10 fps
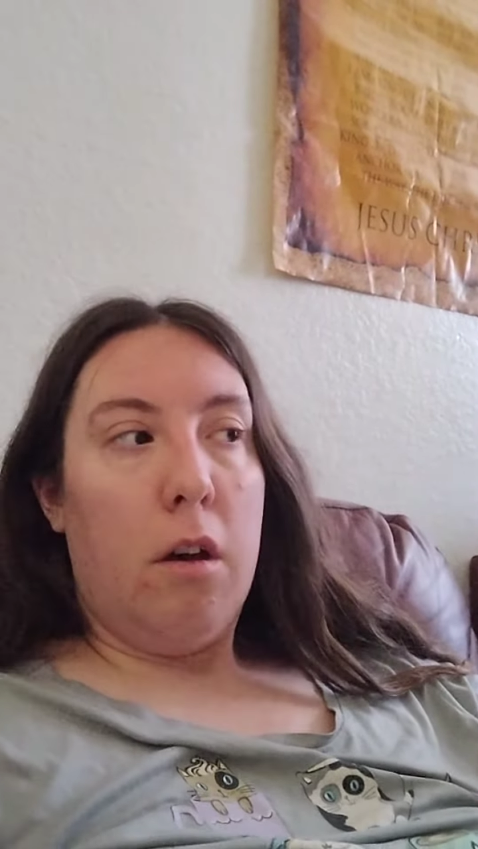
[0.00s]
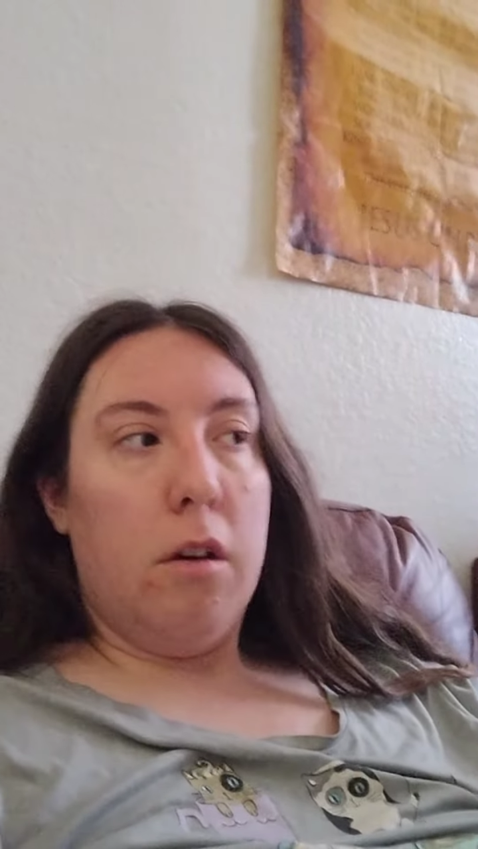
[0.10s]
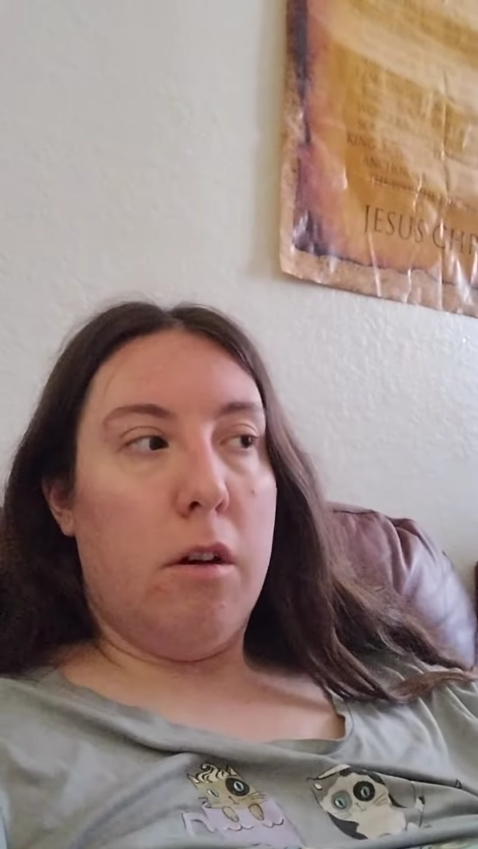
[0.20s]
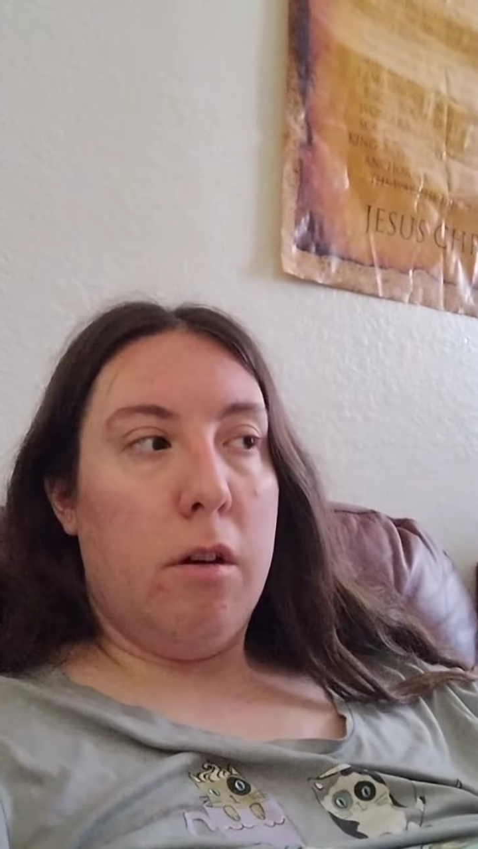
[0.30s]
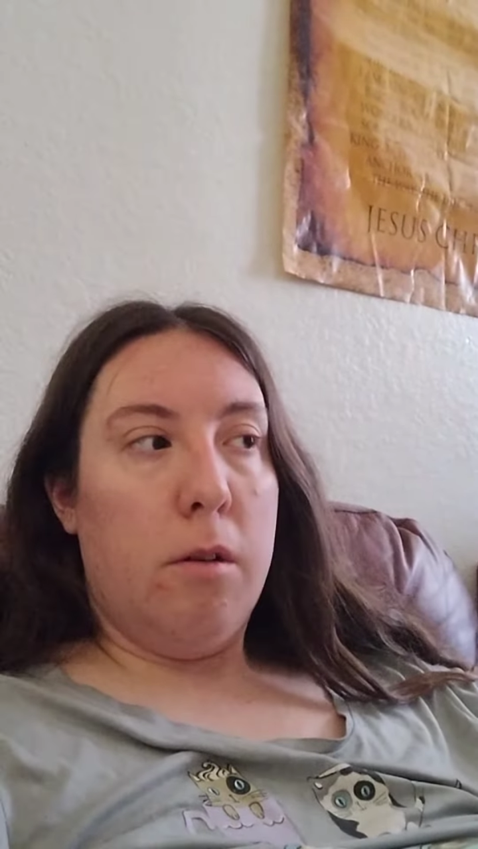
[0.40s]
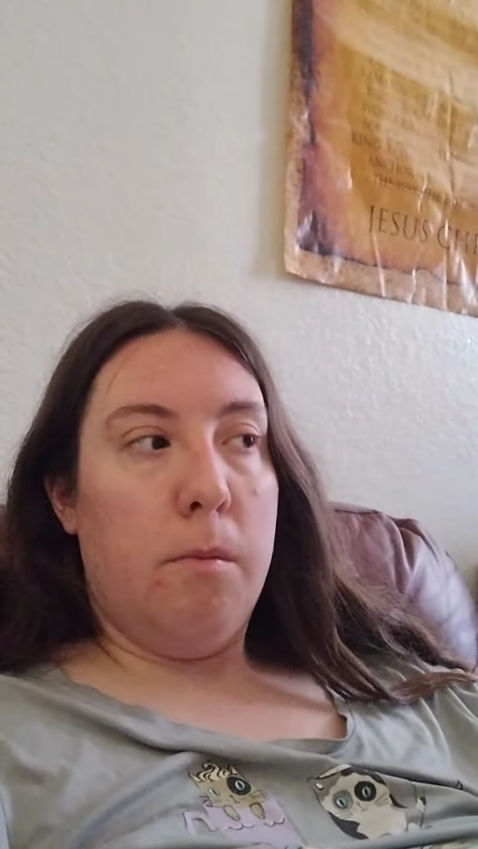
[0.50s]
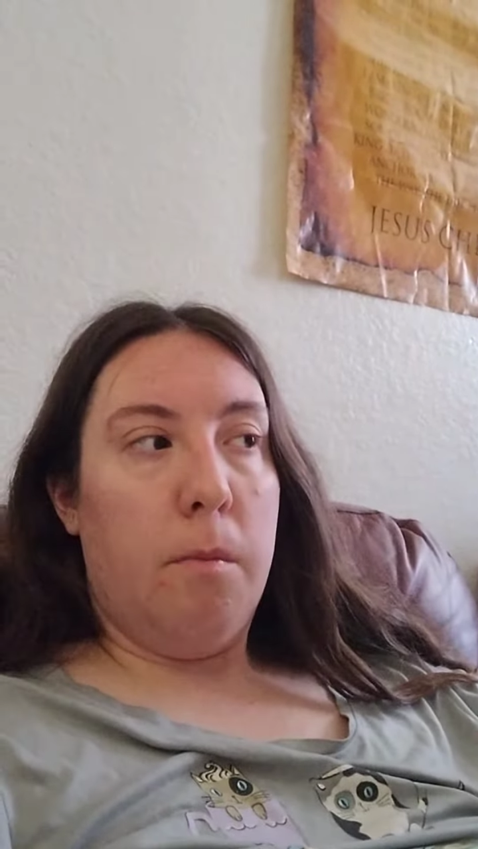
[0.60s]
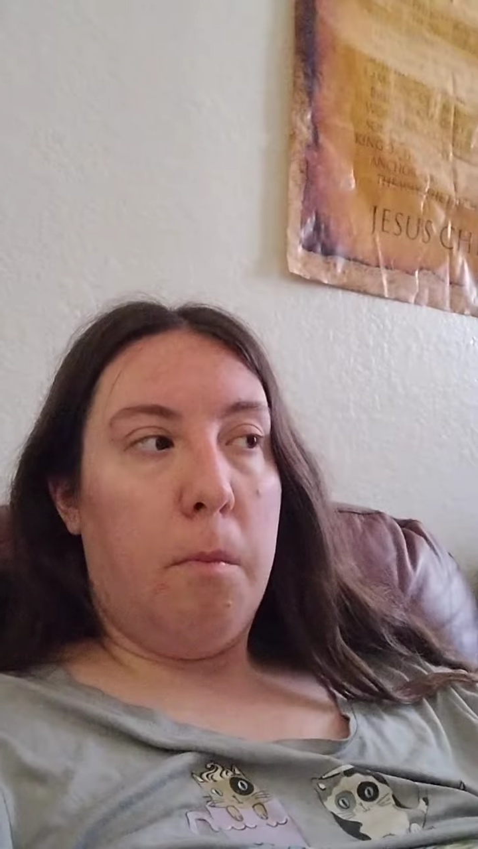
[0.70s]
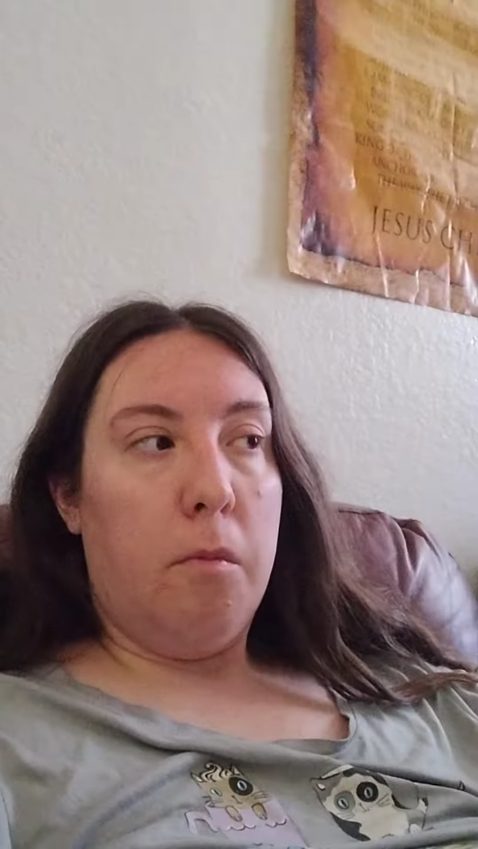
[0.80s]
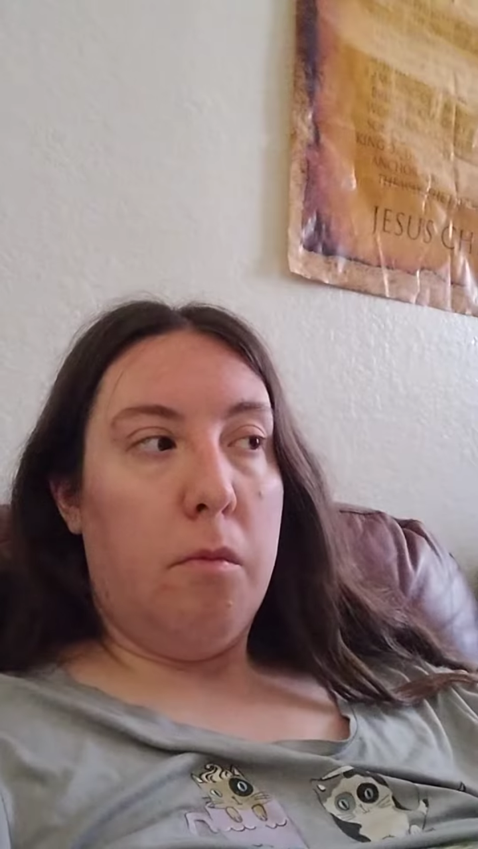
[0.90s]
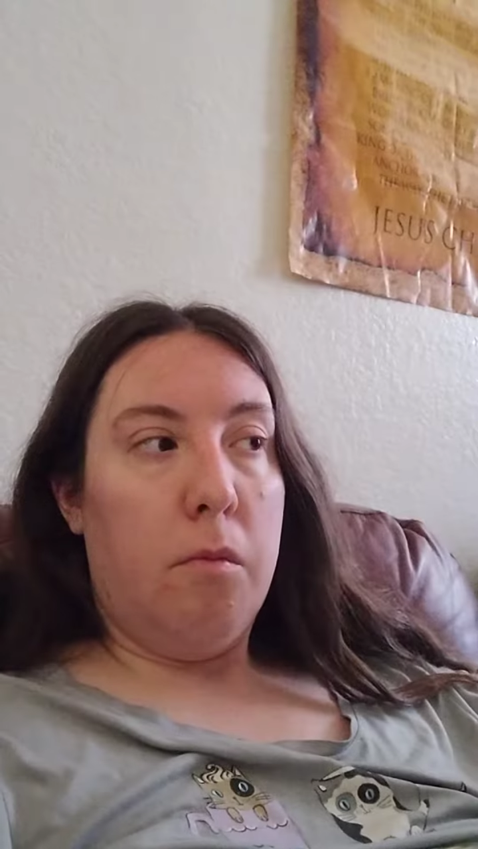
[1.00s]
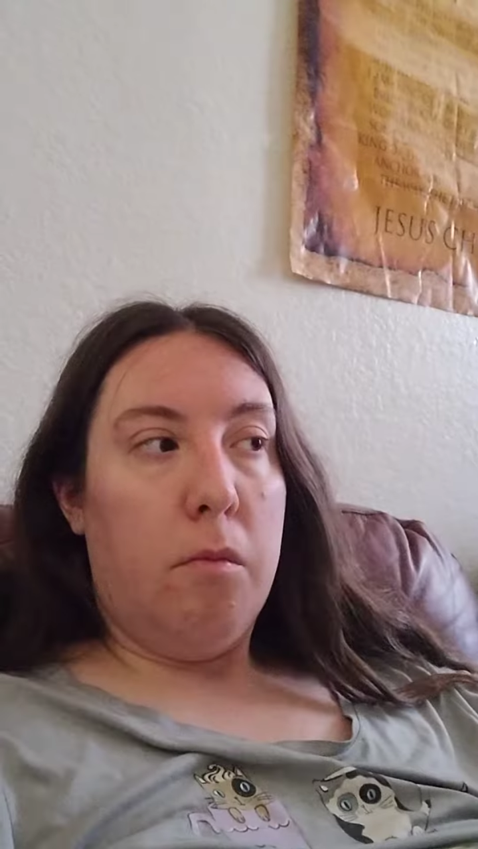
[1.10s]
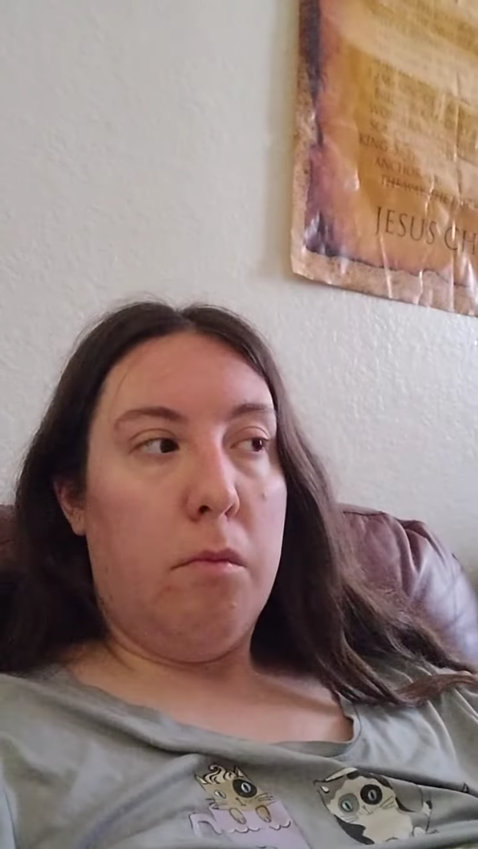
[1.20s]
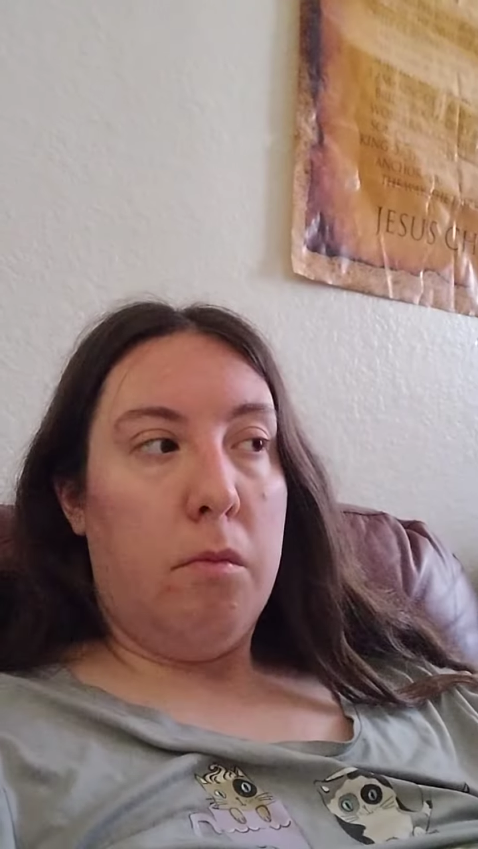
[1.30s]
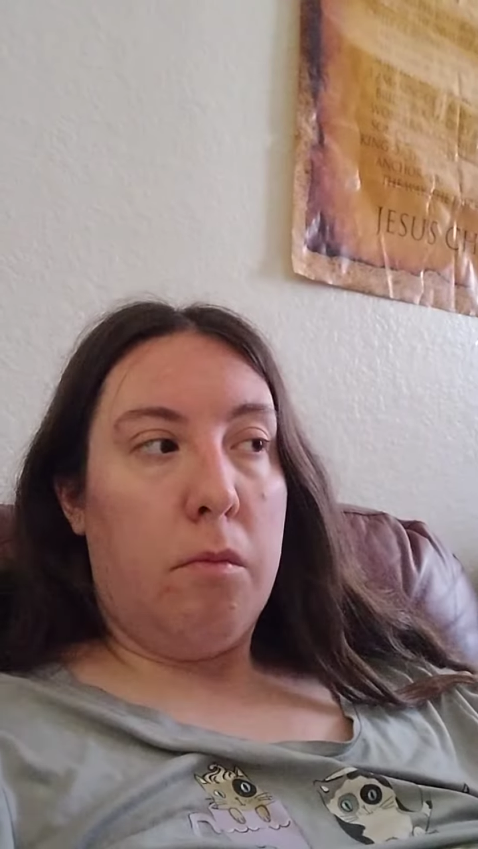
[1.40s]
Um,
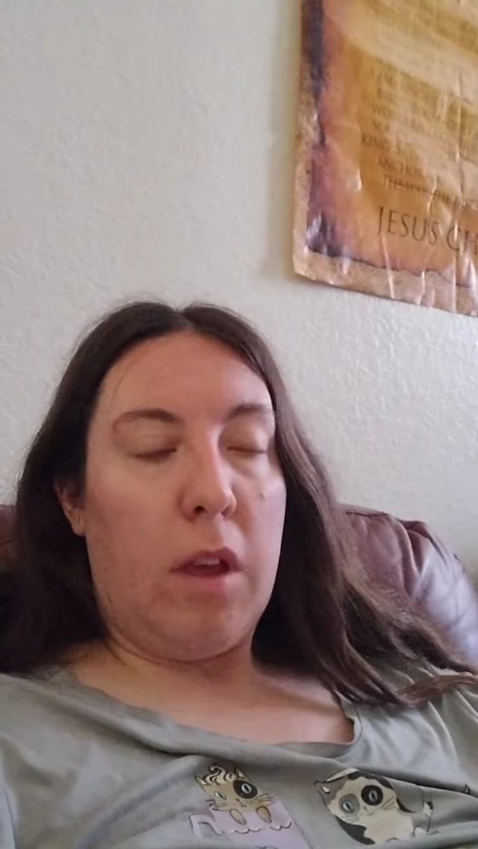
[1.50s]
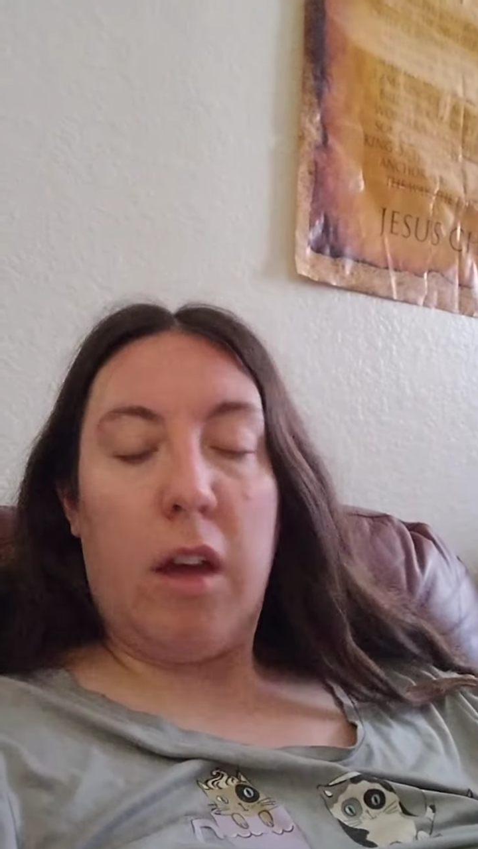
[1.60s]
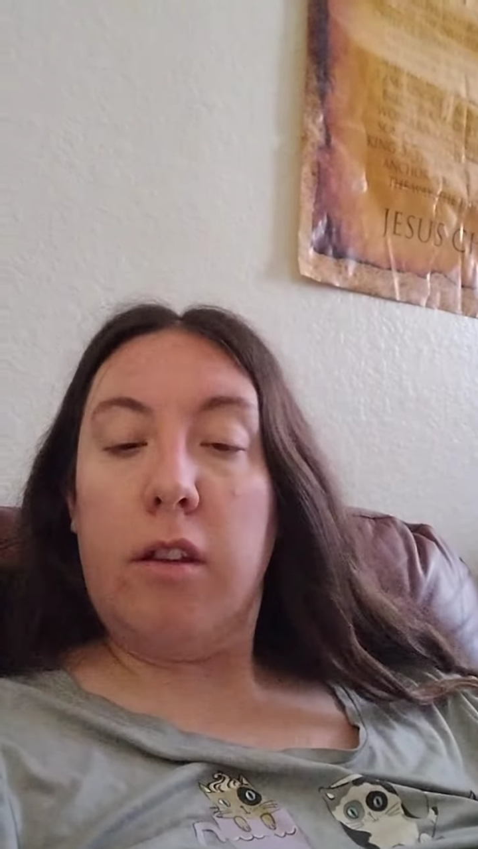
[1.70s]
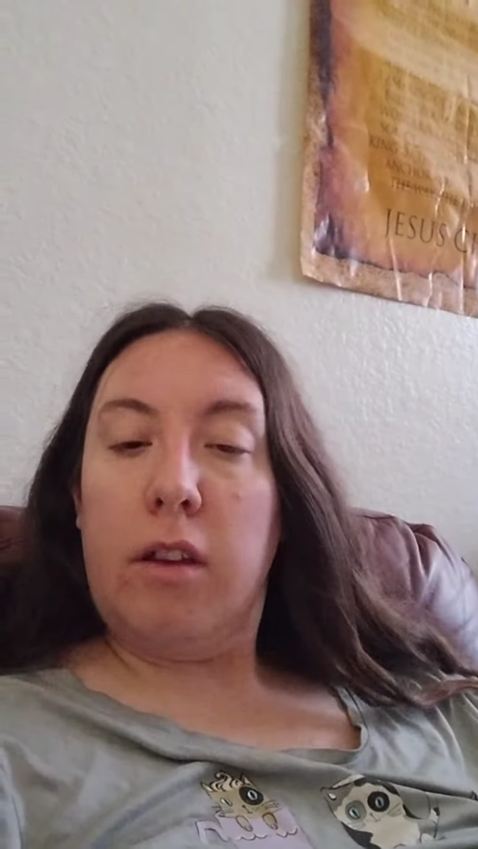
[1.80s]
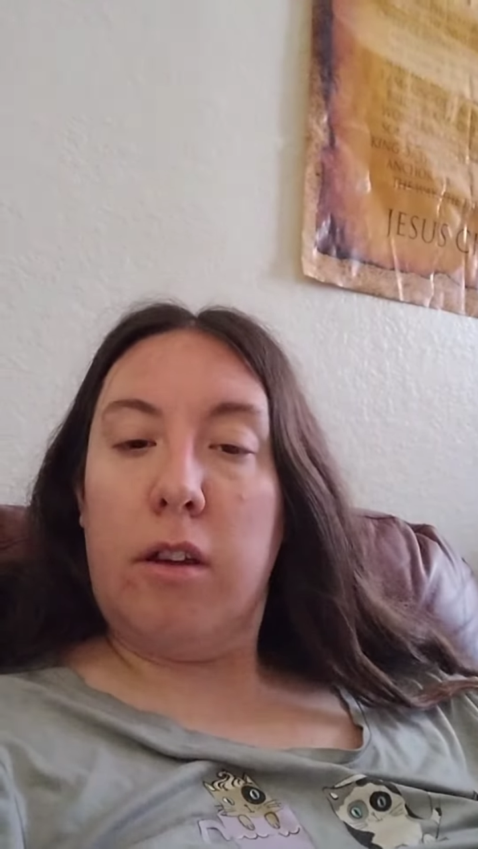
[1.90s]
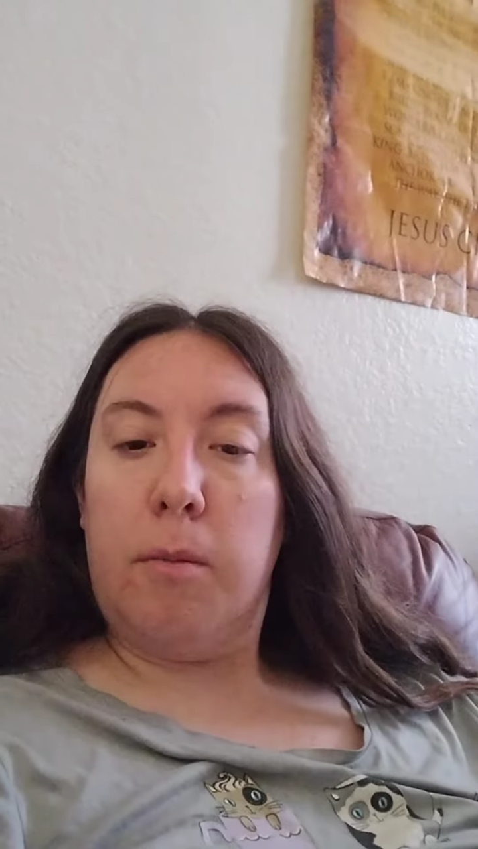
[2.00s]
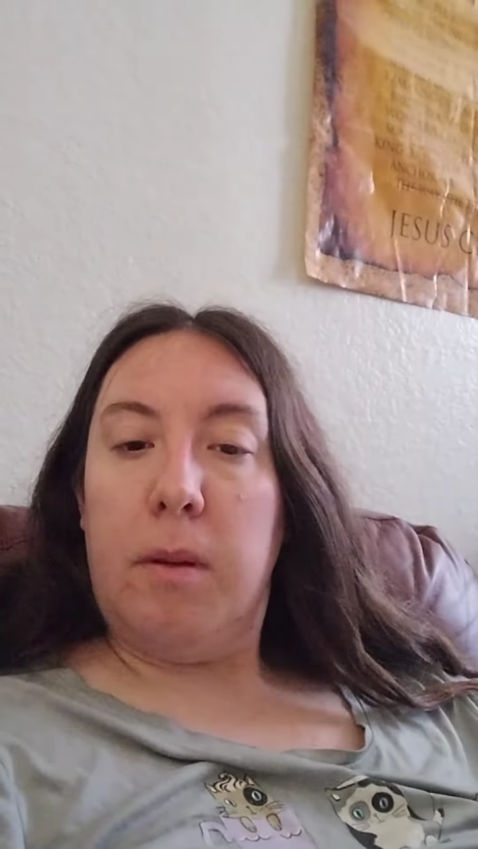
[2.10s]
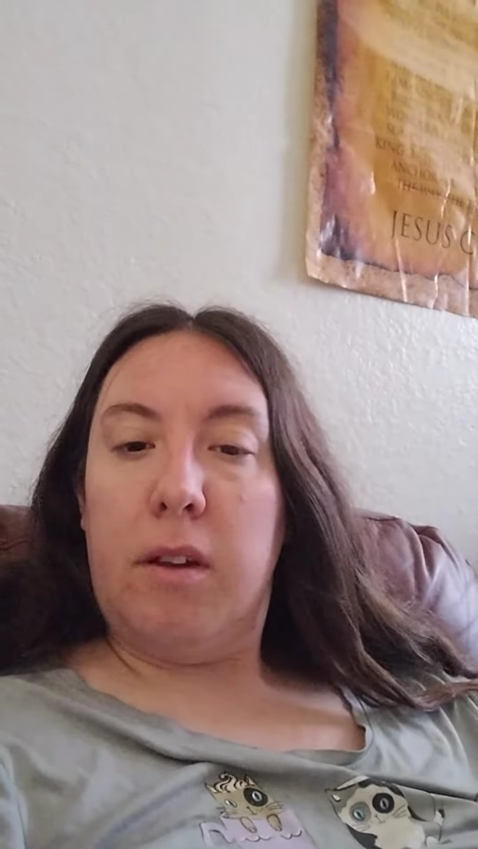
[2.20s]
that has yet to be